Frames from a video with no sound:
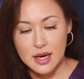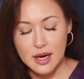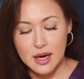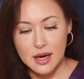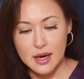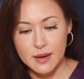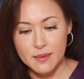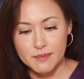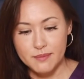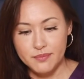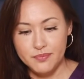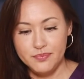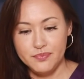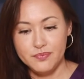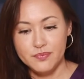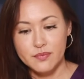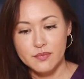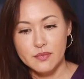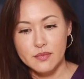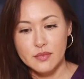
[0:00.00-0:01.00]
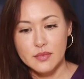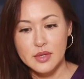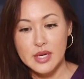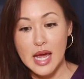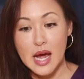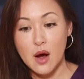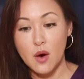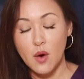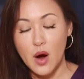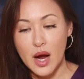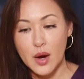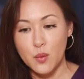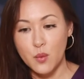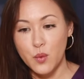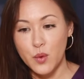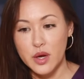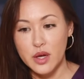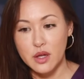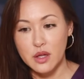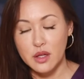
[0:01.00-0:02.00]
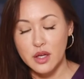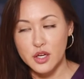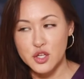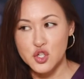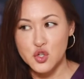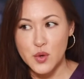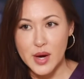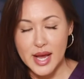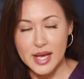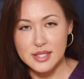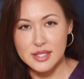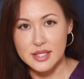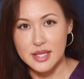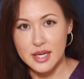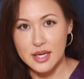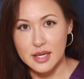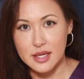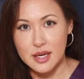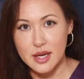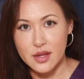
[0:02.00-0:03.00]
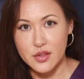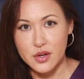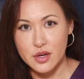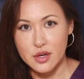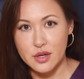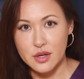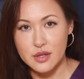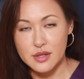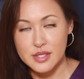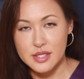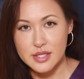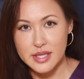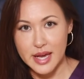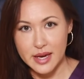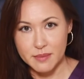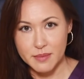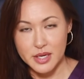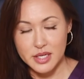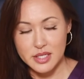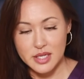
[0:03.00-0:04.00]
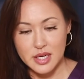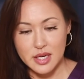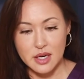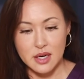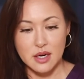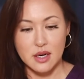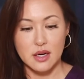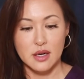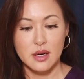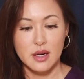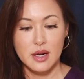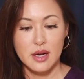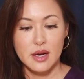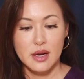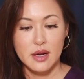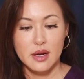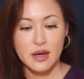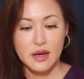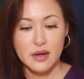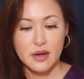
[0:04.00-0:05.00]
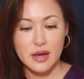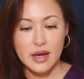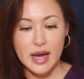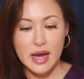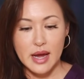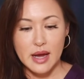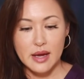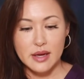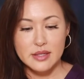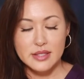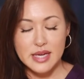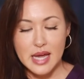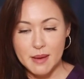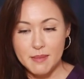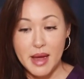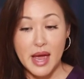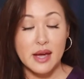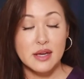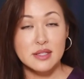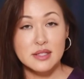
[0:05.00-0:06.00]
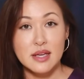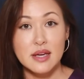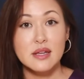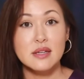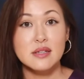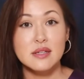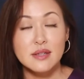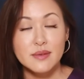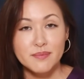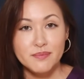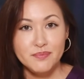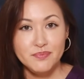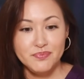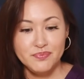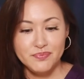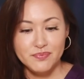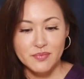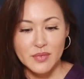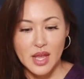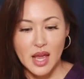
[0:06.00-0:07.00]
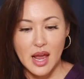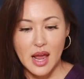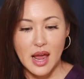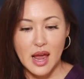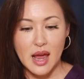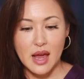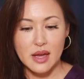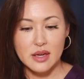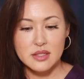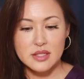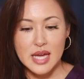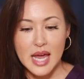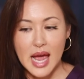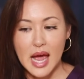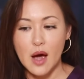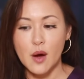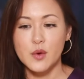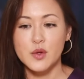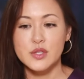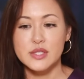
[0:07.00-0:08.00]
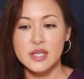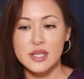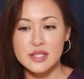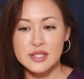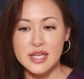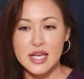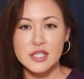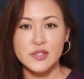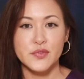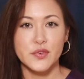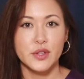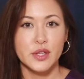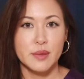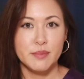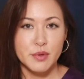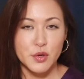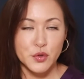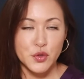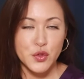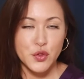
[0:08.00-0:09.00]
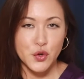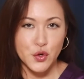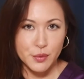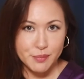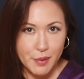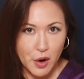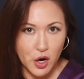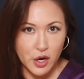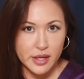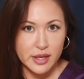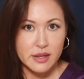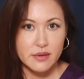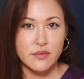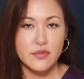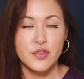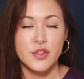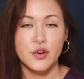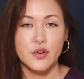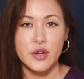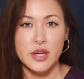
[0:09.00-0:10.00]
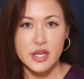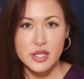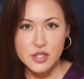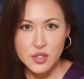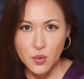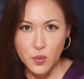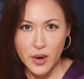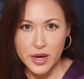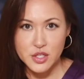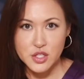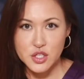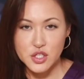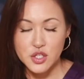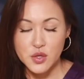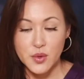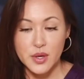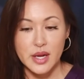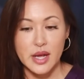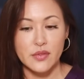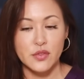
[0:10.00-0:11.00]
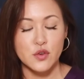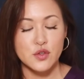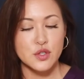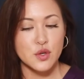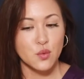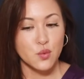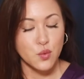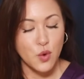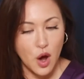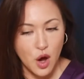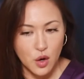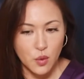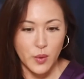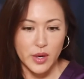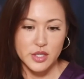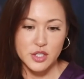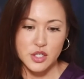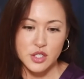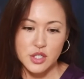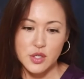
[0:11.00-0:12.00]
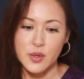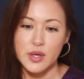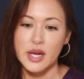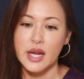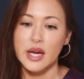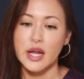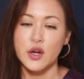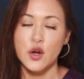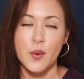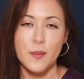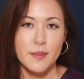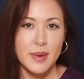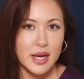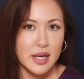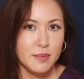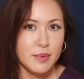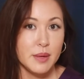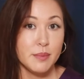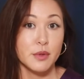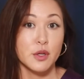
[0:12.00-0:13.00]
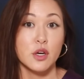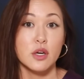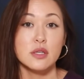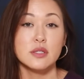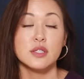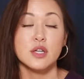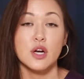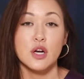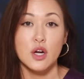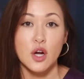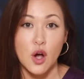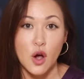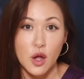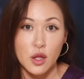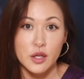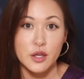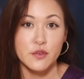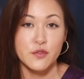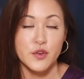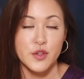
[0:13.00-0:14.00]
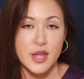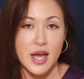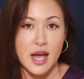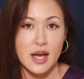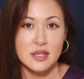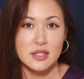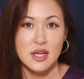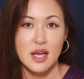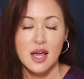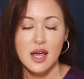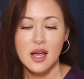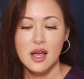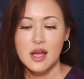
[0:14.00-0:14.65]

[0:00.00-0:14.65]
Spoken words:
Now, I will address in another segment here Dem exit and how to successfully build a third party. There is a way to do it, and there's a wrong way to do it. And I know many people are going to start calling for that.